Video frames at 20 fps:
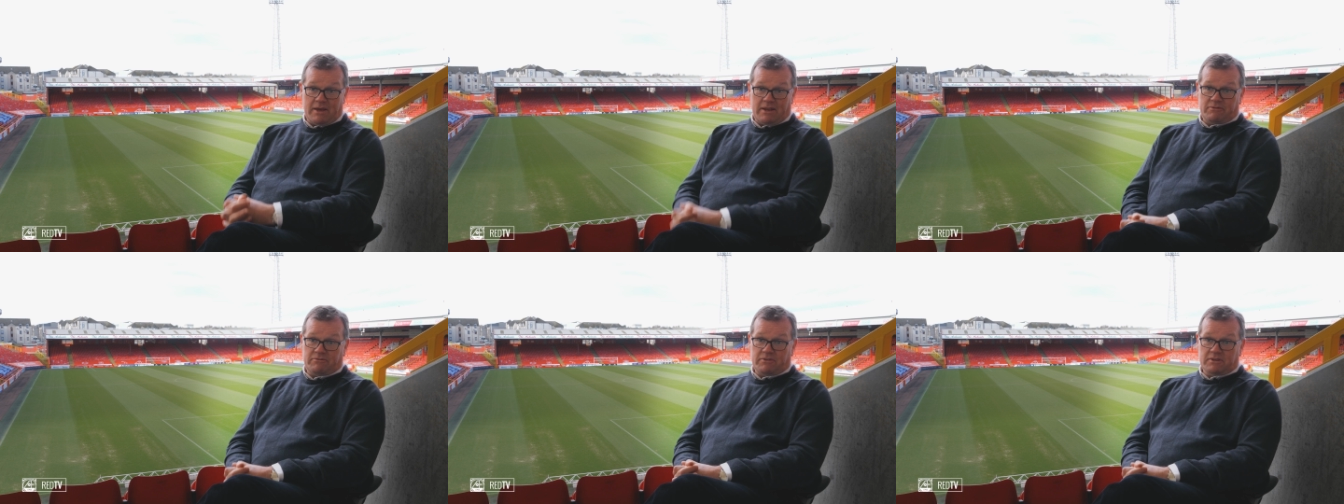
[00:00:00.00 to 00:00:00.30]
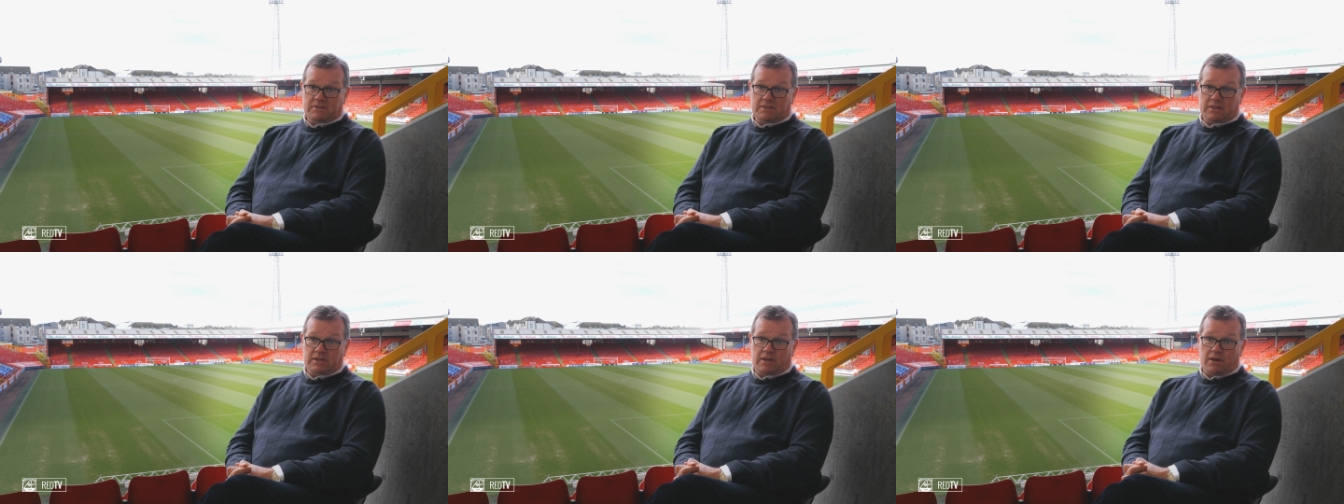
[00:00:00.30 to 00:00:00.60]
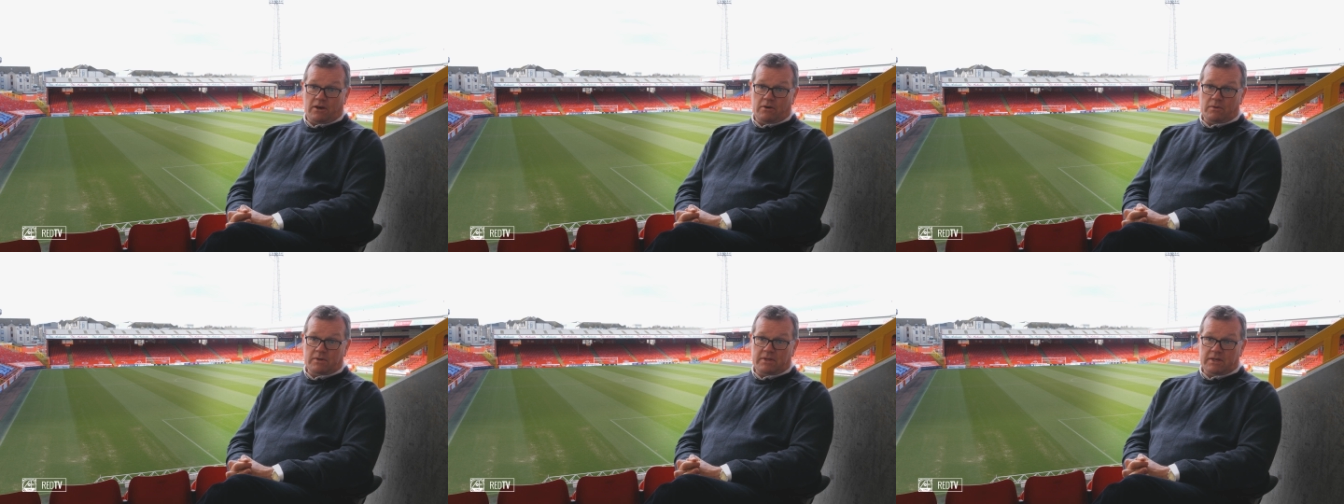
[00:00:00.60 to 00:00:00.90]
benefits that
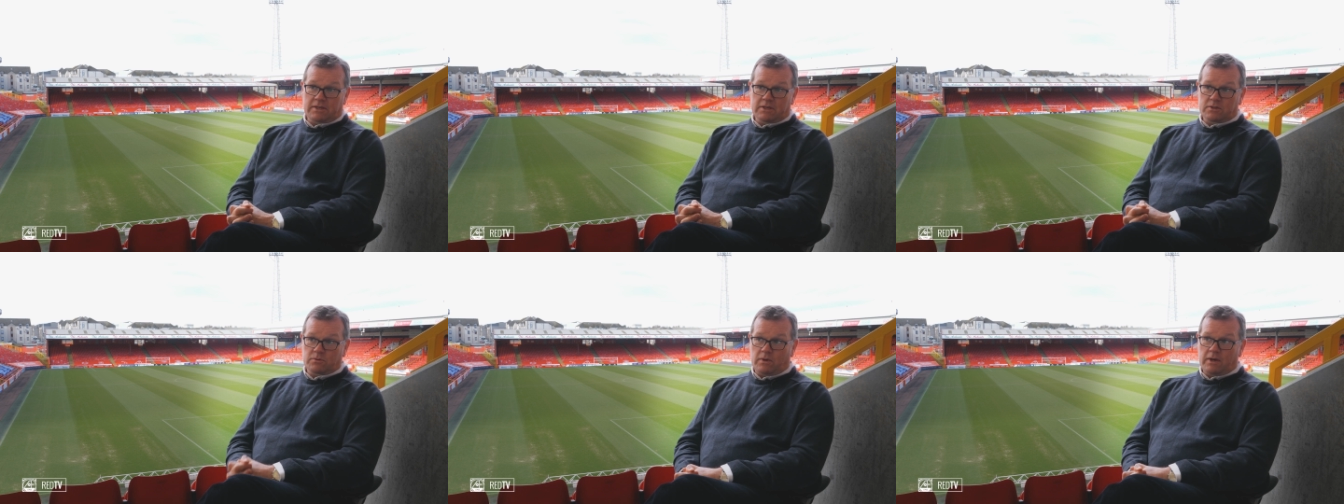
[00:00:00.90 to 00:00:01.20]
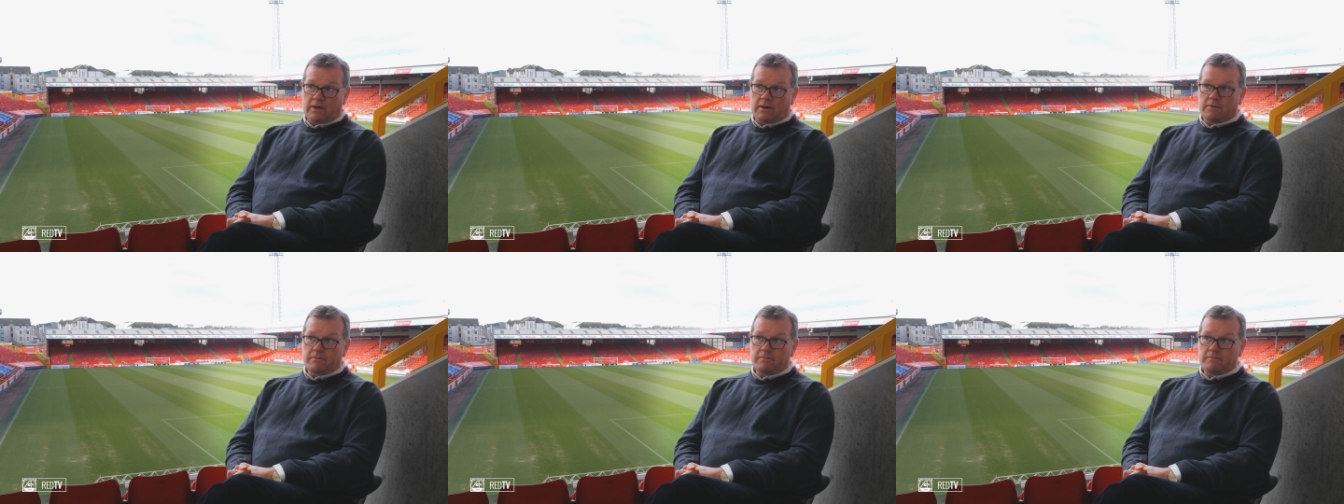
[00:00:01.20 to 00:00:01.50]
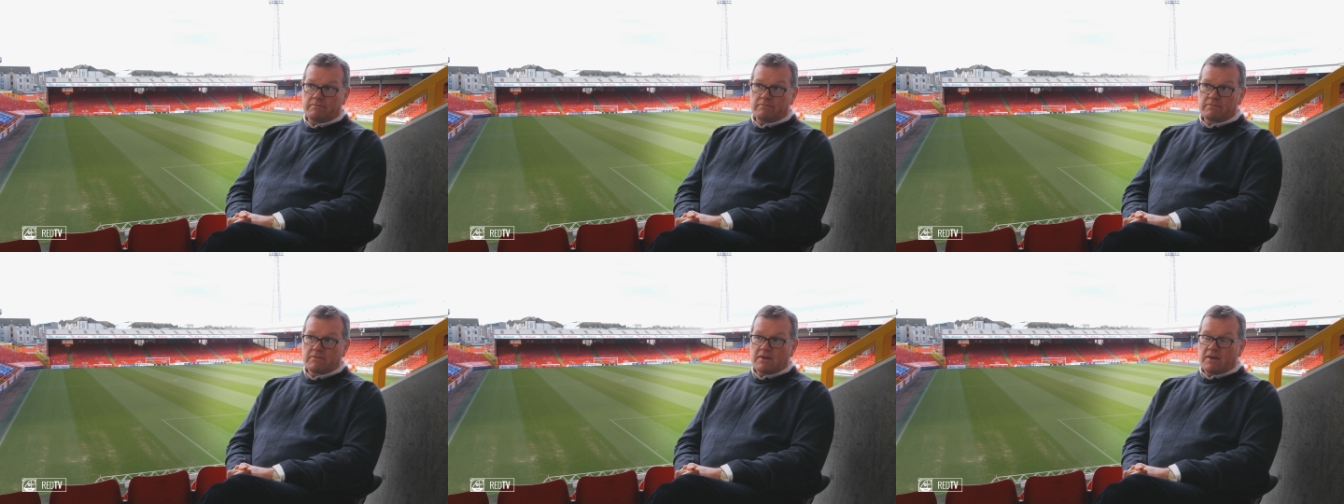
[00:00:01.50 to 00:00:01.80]
go with it as well.
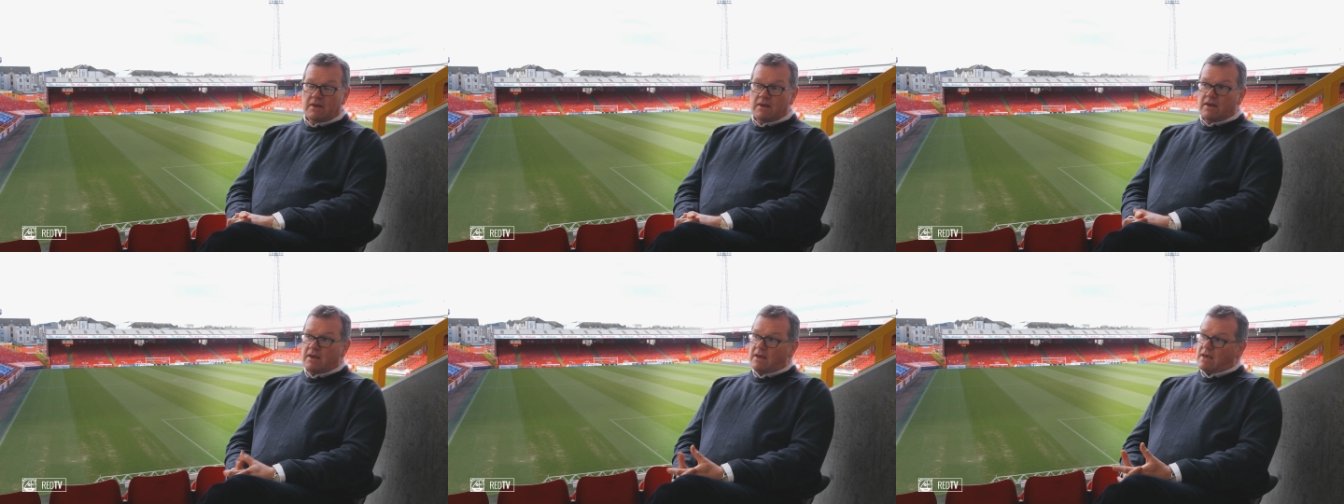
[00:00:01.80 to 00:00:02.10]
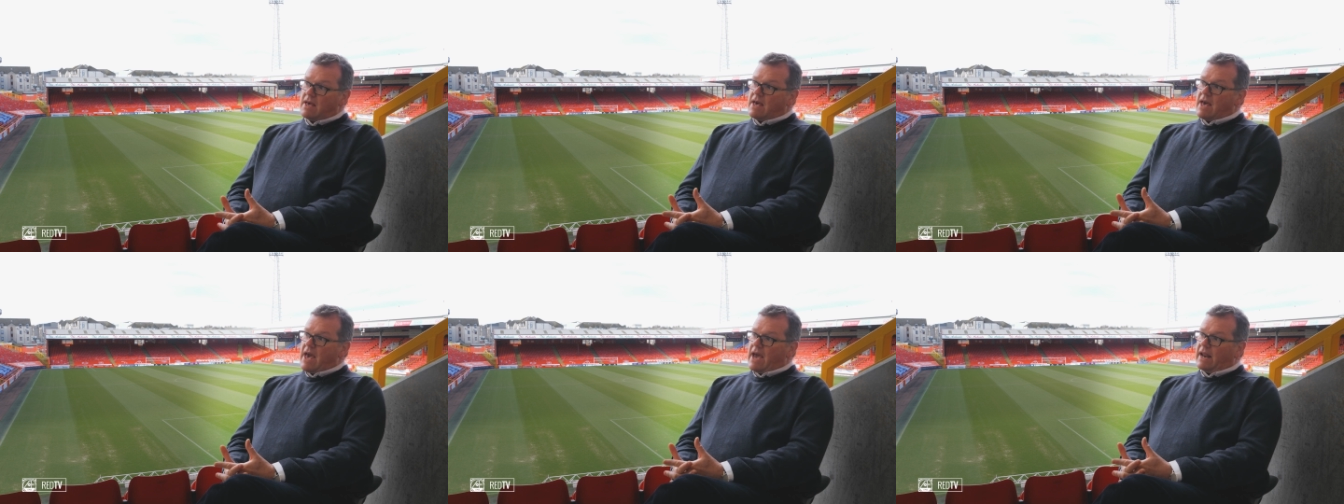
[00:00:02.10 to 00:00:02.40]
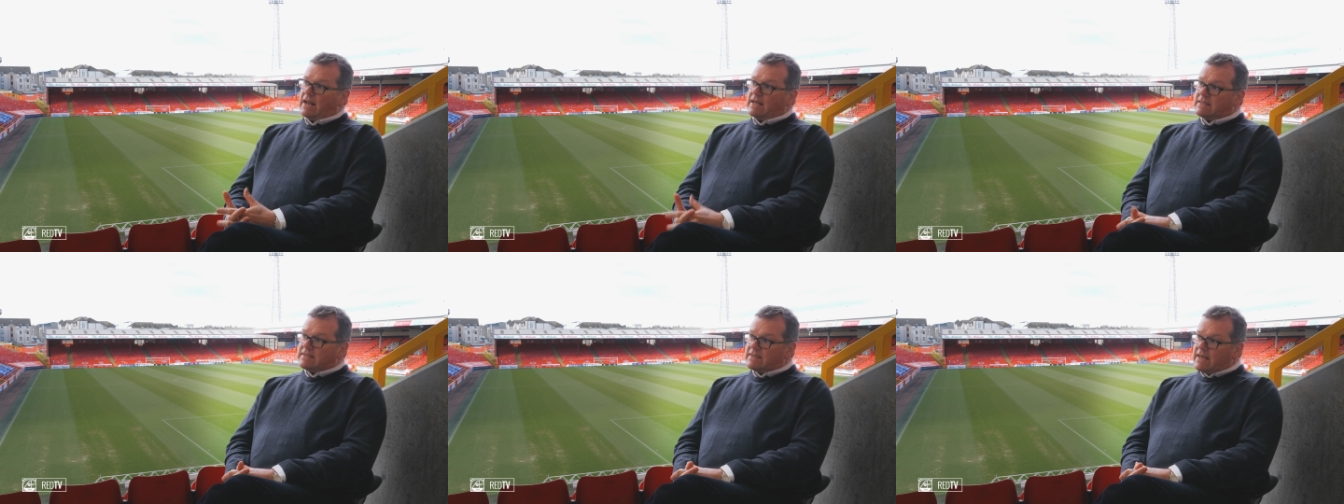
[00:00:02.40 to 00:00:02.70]

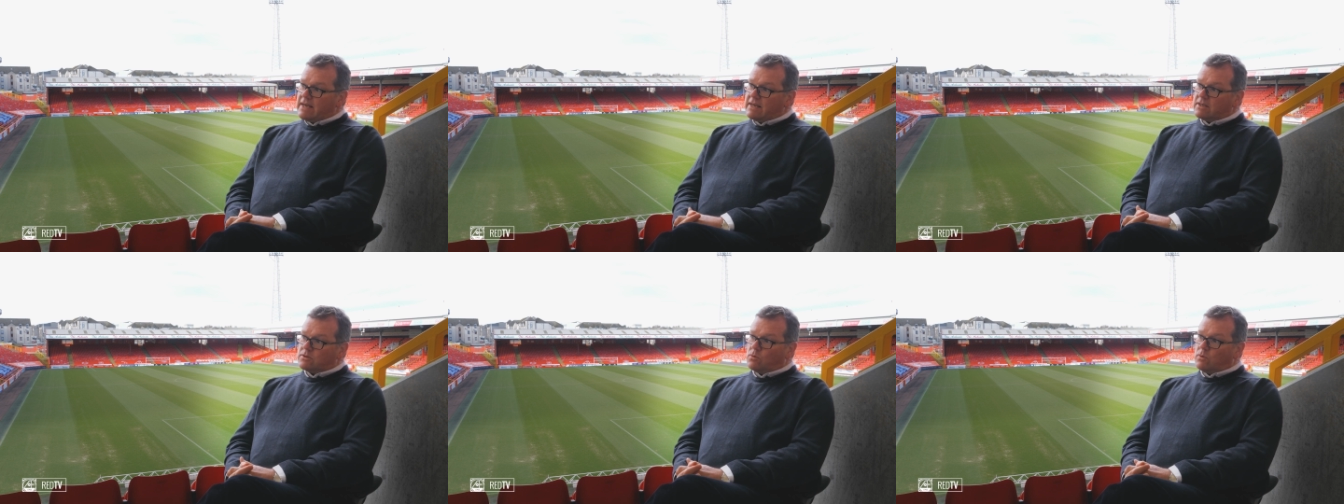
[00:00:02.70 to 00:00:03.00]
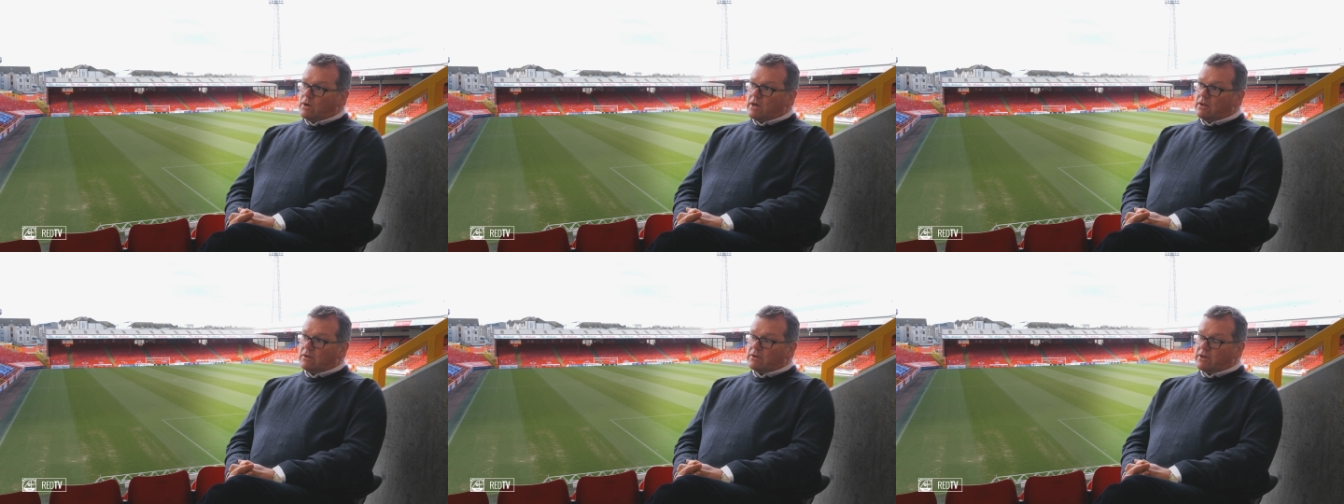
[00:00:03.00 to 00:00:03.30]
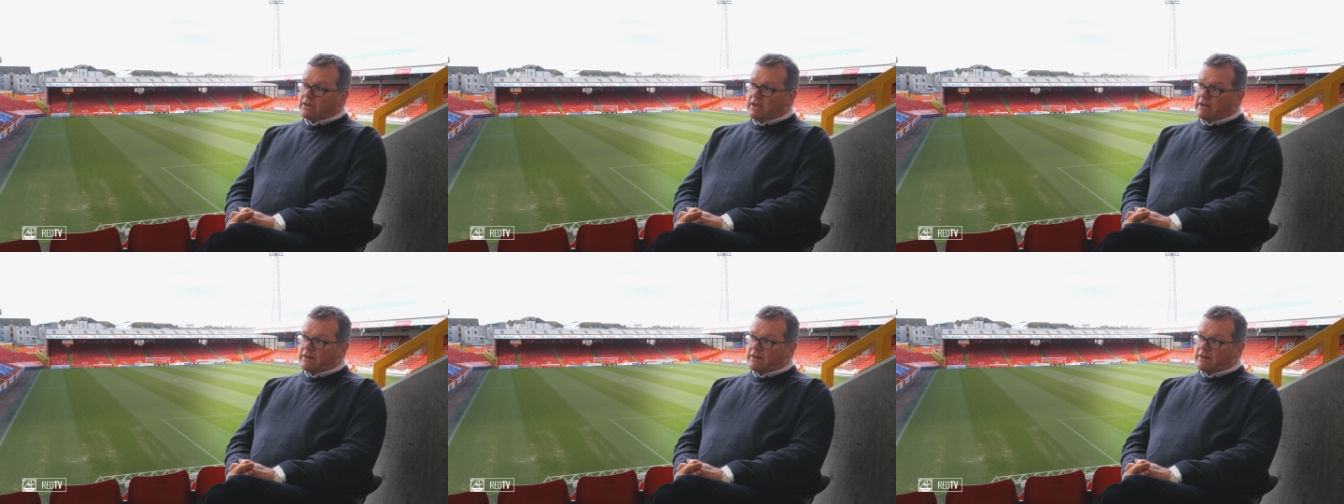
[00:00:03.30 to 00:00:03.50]
And I'd say as well,